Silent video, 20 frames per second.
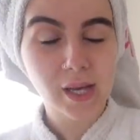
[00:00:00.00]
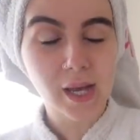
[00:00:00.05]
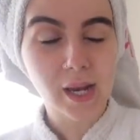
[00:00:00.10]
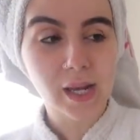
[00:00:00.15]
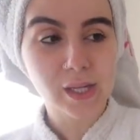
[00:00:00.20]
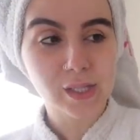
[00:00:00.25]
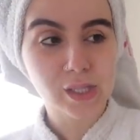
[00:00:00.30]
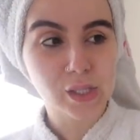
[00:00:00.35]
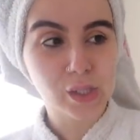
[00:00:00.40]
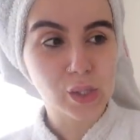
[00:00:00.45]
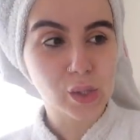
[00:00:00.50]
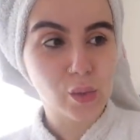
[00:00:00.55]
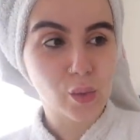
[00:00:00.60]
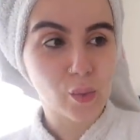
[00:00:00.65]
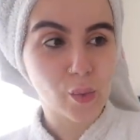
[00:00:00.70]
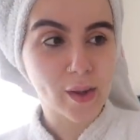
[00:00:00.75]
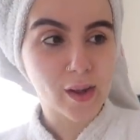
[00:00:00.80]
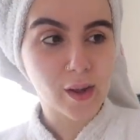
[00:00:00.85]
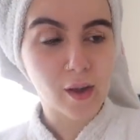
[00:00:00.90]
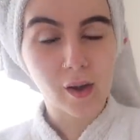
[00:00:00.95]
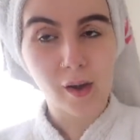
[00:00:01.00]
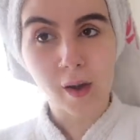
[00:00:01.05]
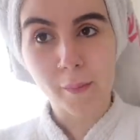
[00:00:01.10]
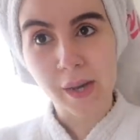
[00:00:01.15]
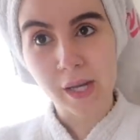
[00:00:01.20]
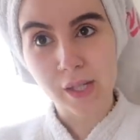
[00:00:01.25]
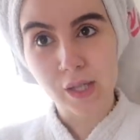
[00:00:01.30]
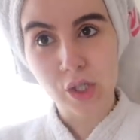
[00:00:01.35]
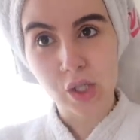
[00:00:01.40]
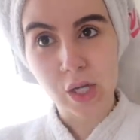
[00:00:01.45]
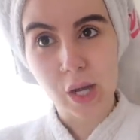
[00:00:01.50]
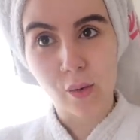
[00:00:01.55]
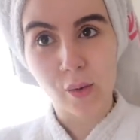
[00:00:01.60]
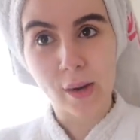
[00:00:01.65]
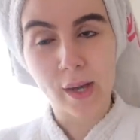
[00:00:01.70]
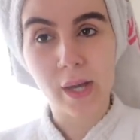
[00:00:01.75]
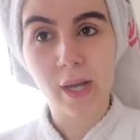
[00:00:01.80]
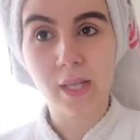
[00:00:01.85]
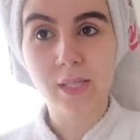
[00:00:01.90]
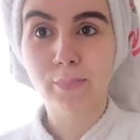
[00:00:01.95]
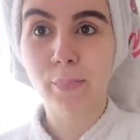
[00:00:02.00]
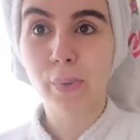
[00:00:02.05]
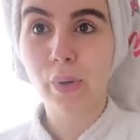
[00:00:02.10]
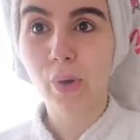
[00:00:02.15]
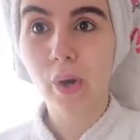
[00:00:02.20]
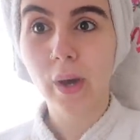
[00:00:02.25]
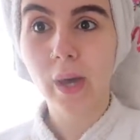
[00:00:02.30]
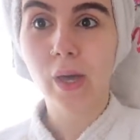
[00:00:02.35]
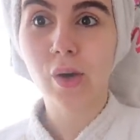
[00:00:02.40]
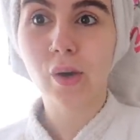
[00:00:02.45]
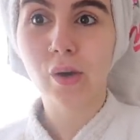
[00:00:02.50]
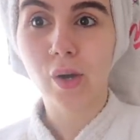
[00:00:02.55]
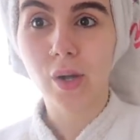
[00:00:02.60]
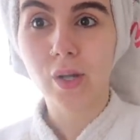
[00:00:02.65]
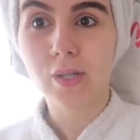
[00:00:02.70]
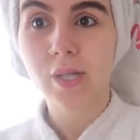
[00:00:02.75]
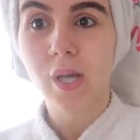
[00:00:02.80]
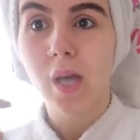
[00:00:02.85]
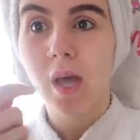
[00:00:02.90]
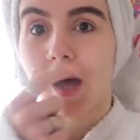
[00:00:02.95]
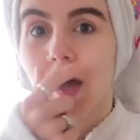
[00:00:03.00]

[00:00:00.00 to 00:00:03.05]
thing I like to do when I come out the shower is put a good